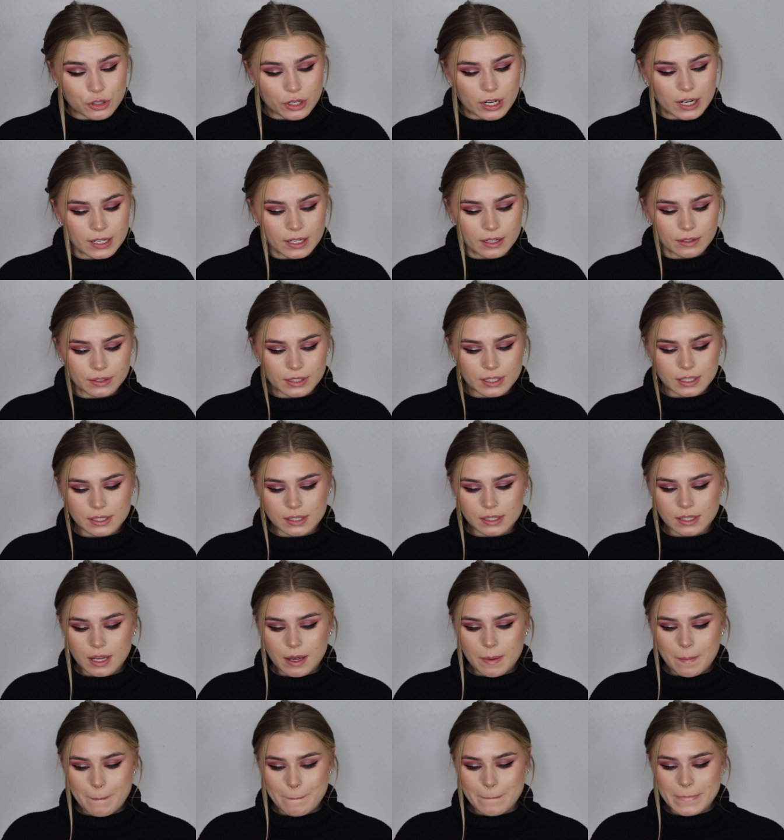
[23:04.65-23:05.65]
to try out this
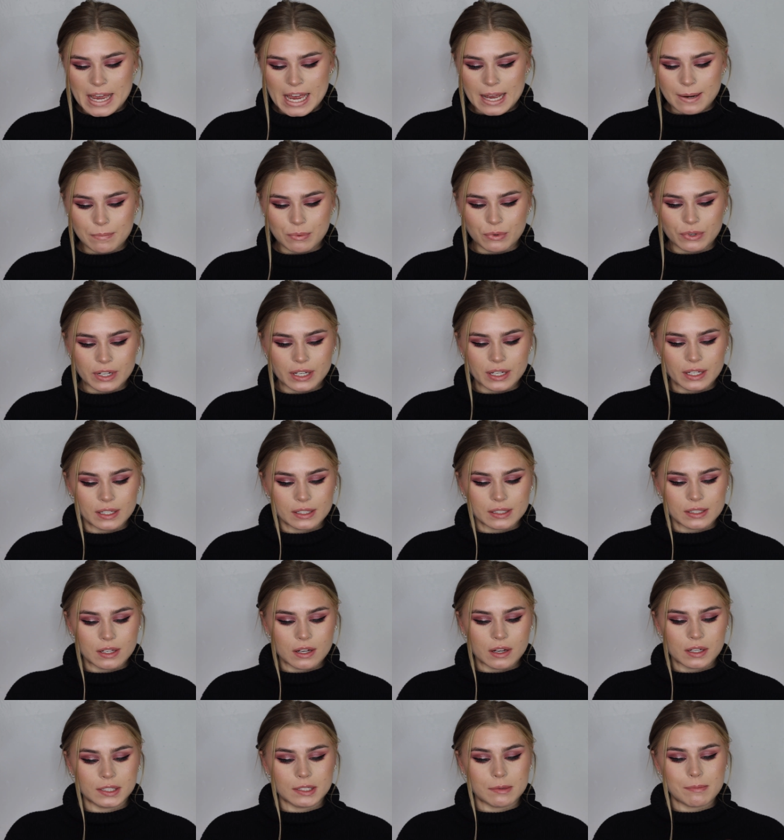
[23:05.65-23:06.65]
bad boy. It's
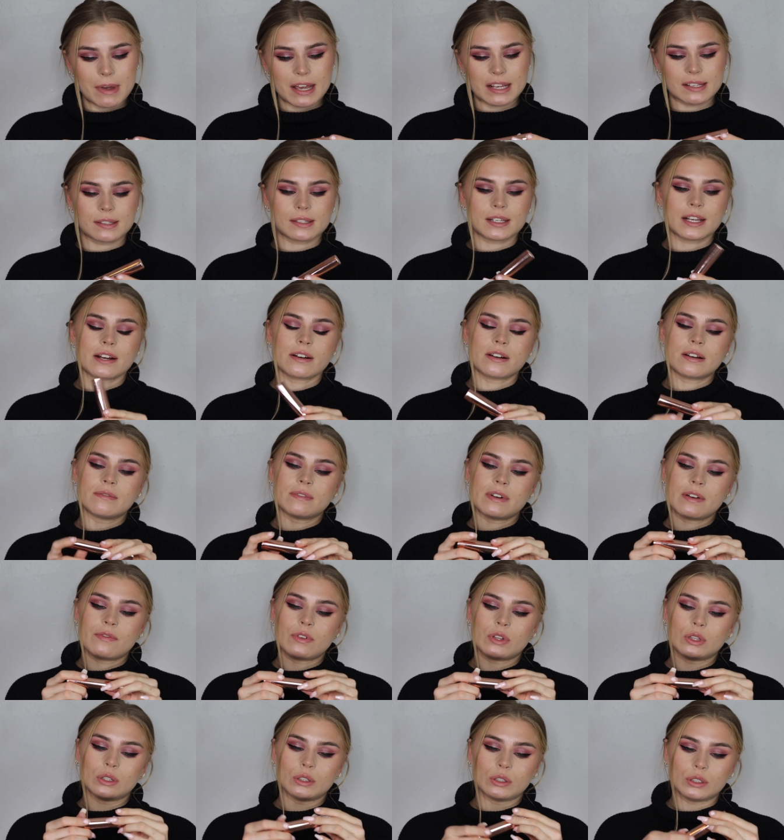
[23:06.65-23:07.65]
called the Mascara
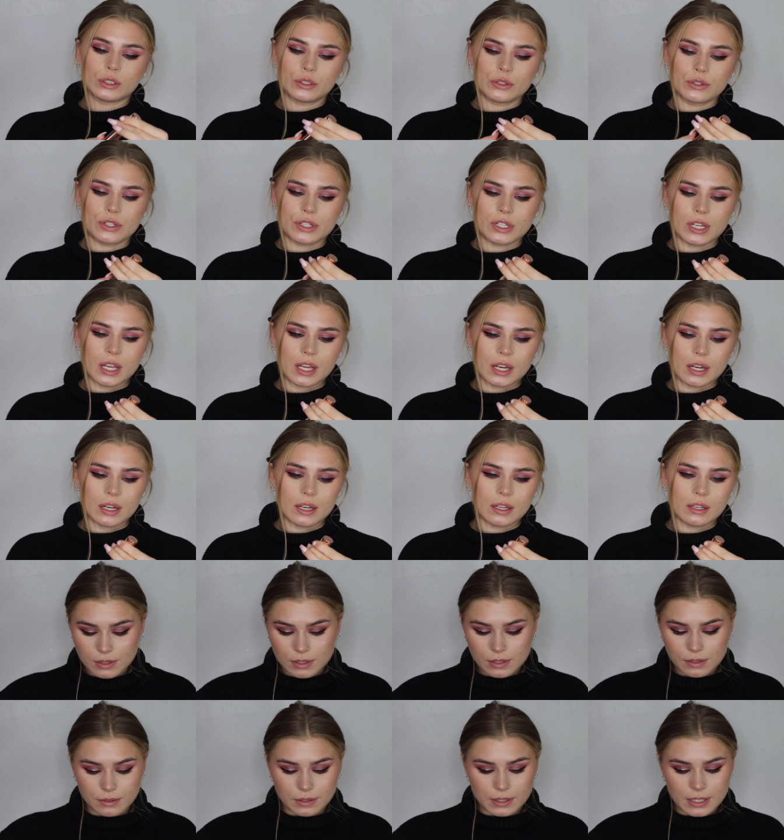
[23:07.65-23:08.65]
Revolution.
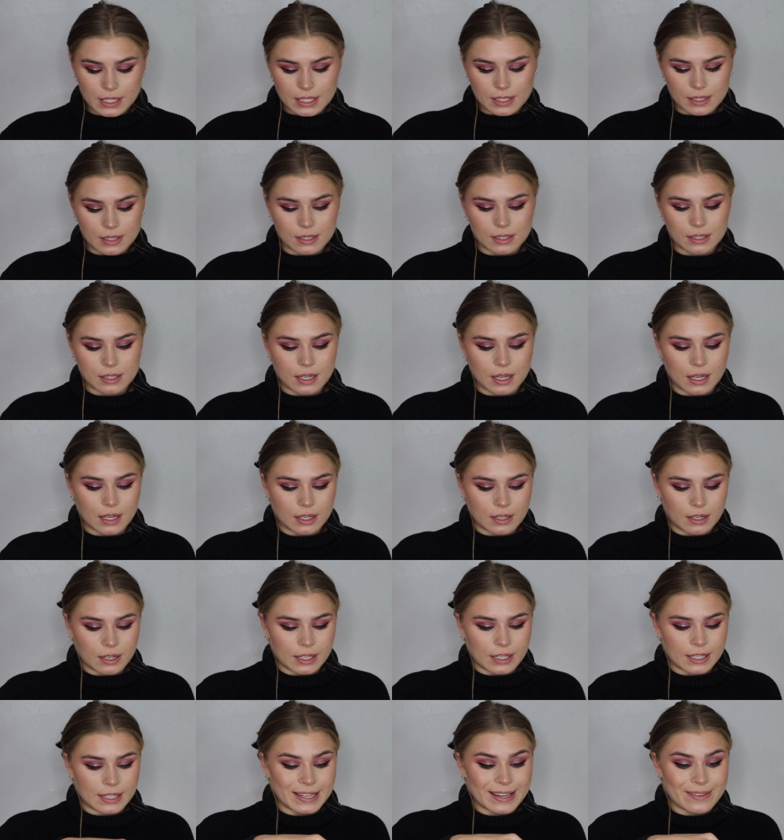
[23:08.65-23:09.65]
So let's
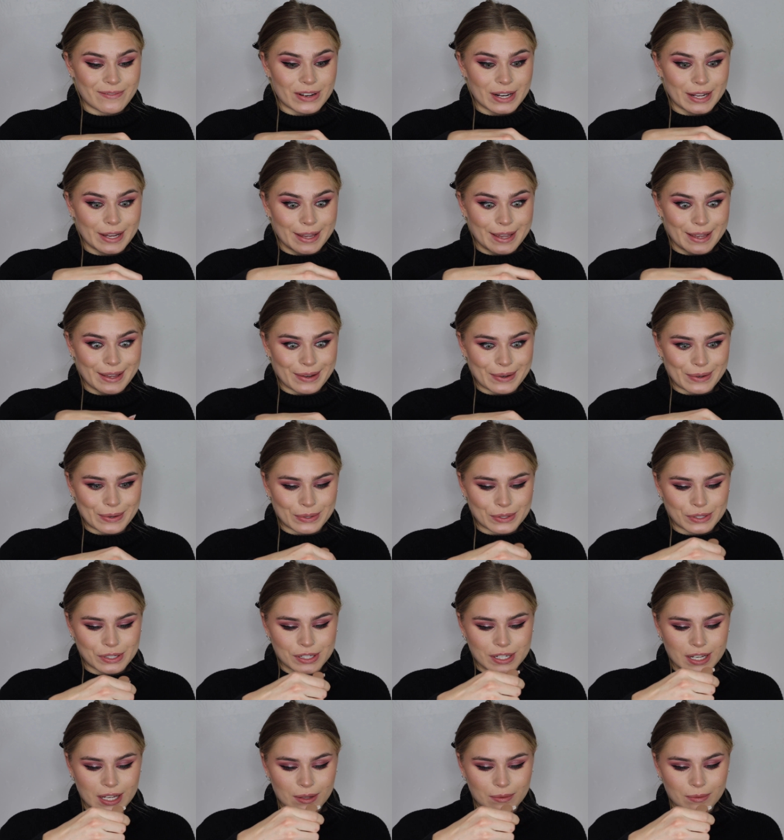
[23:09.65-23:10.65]
give it a go,
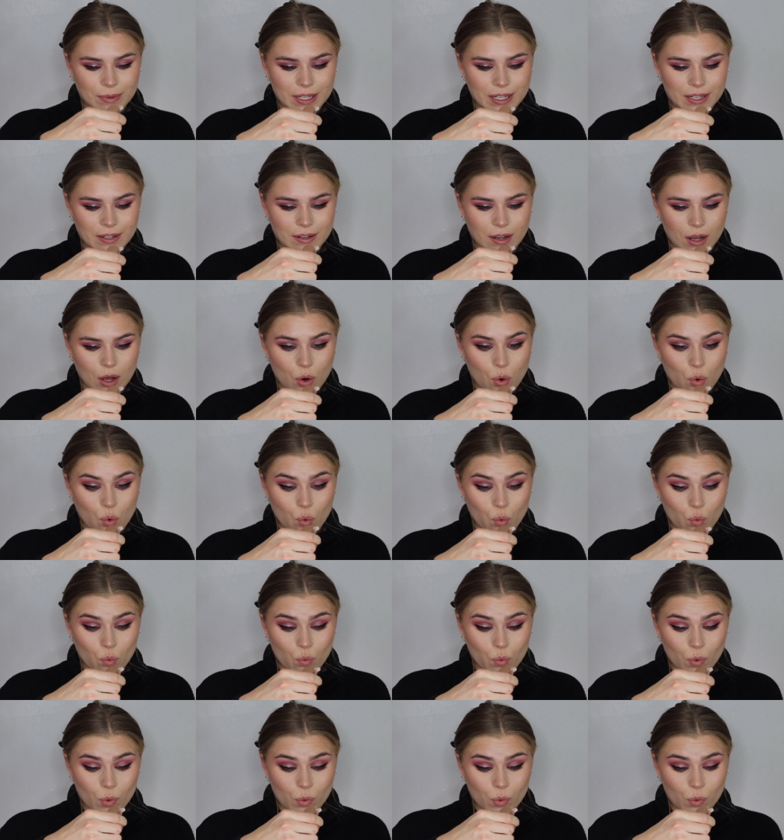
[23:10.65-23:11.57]
shall we? Oh.